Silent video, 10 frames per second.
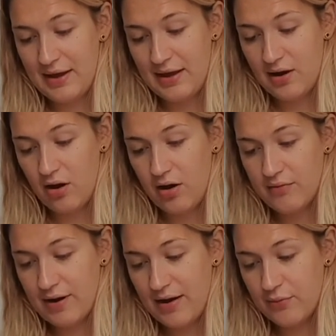And I
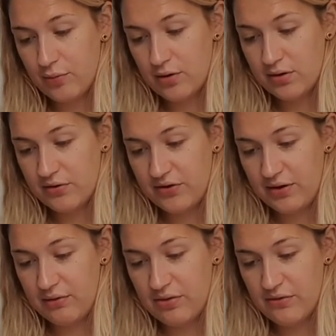read 1,
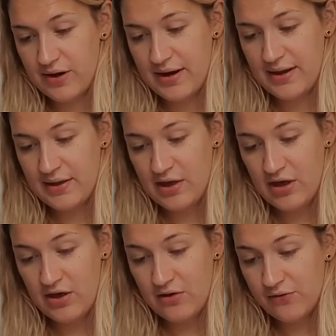2, 3,
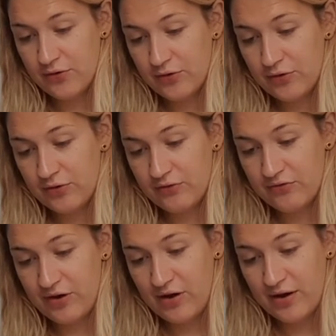4,
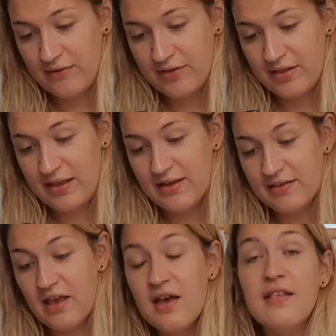5, 6,
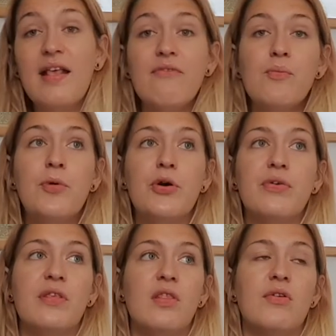7
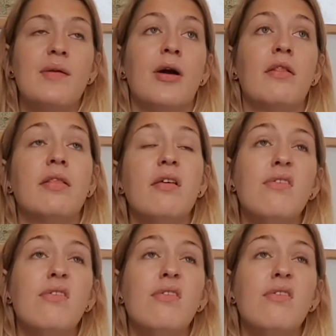books in 3 months.